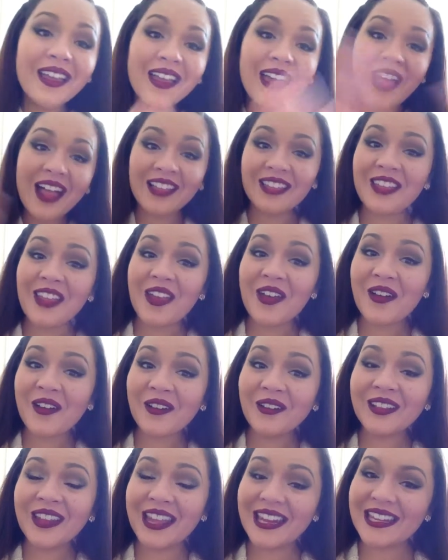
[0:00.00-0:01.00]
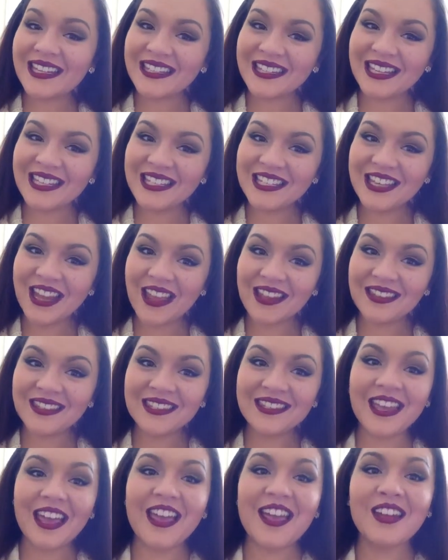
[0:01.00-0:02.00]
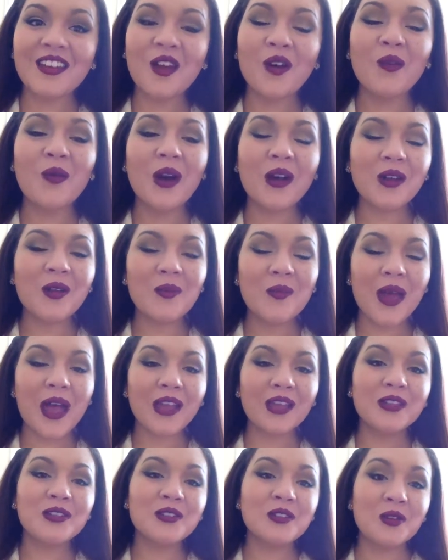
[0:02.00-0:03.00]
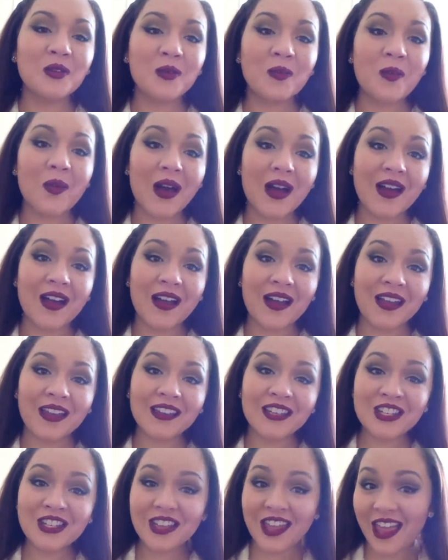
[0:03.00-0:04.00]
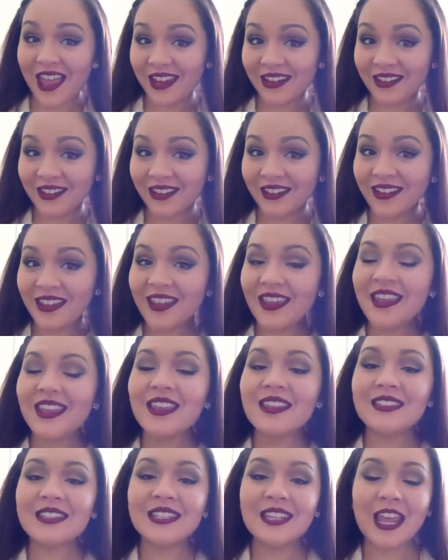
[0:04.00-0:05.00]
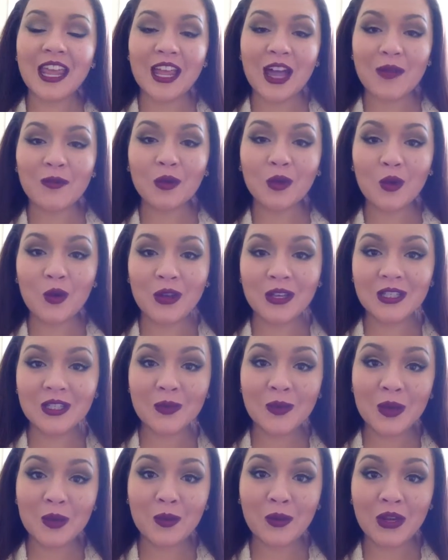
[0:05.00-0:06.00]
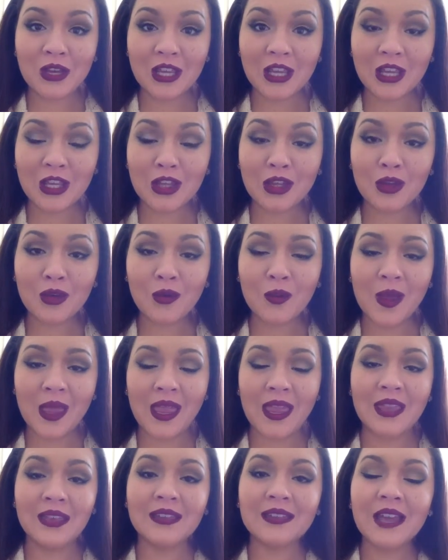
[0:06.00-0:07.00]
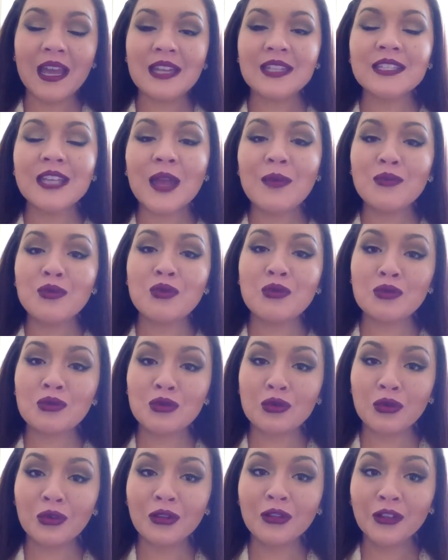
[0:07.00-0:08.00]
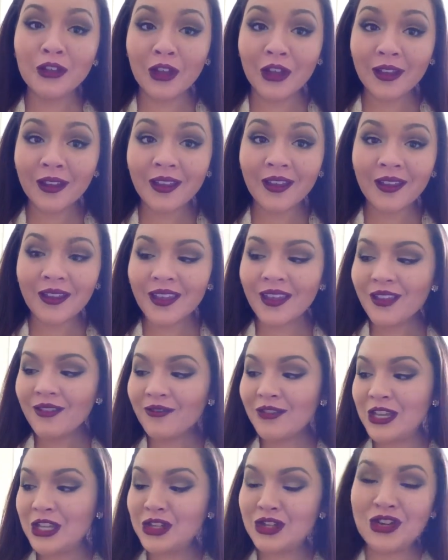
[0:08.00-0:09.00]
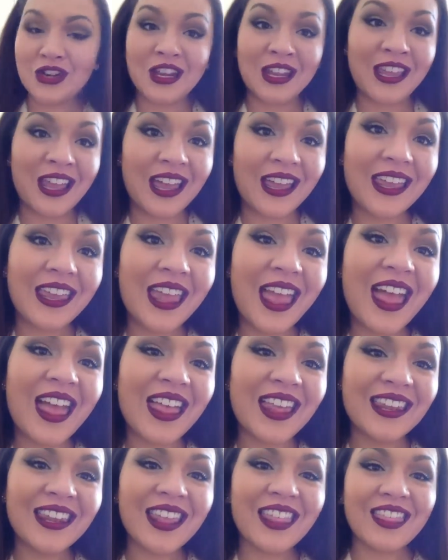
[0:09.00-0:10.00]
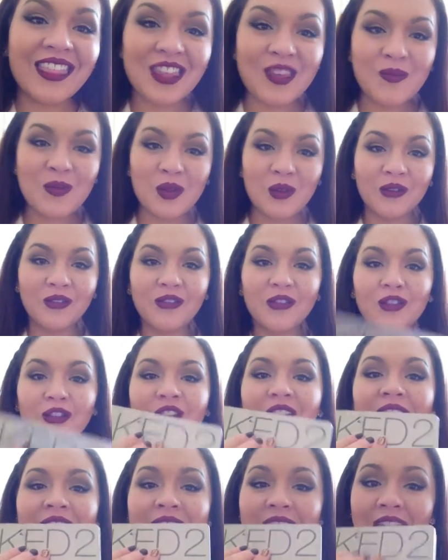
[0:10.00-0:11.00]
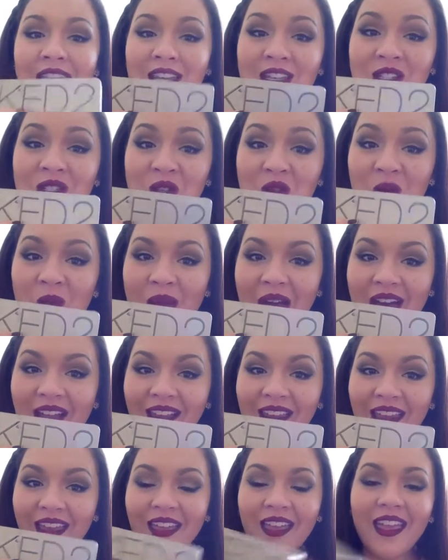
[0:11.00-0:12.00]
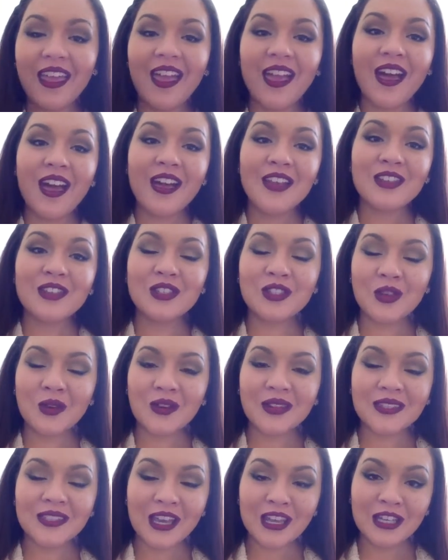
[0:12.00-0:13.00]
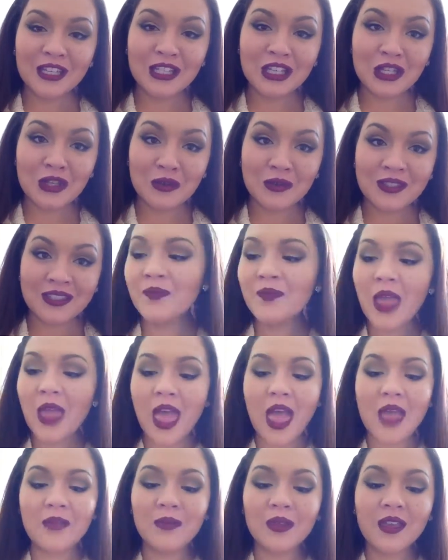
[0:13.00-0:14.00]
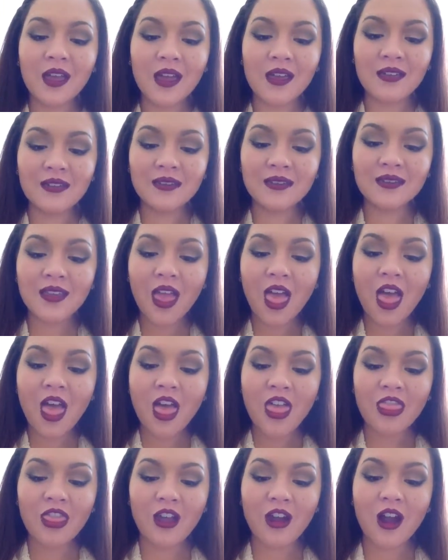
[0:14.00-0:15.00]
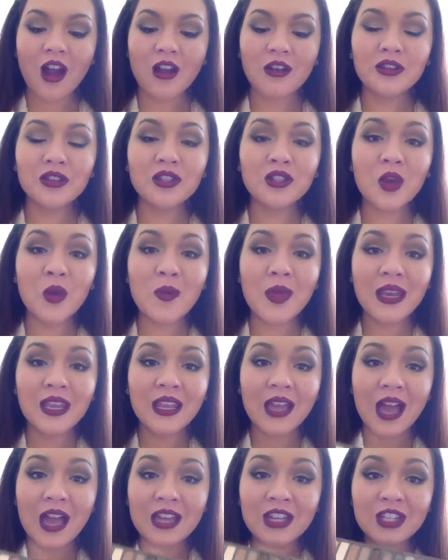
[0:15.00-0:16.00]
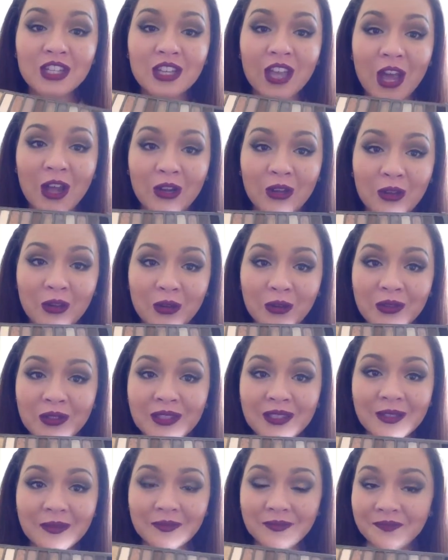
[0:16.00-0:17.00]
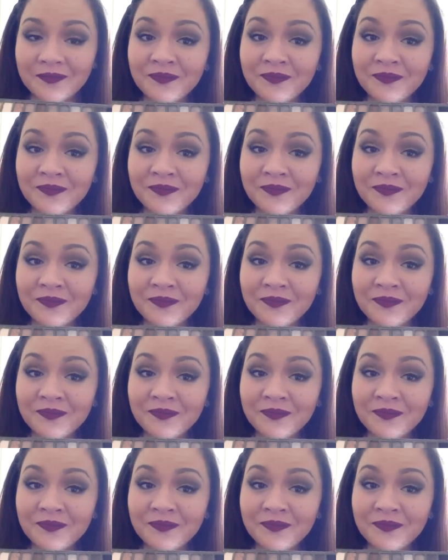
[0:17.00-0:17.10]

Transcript: Hello ladies and gents and welcome back to my channel. Today I'm going to be bringing you a nighttime neutral look featuring again the beautiful Naked Sue palette. So excited to use it and because there are so many eyeshadows,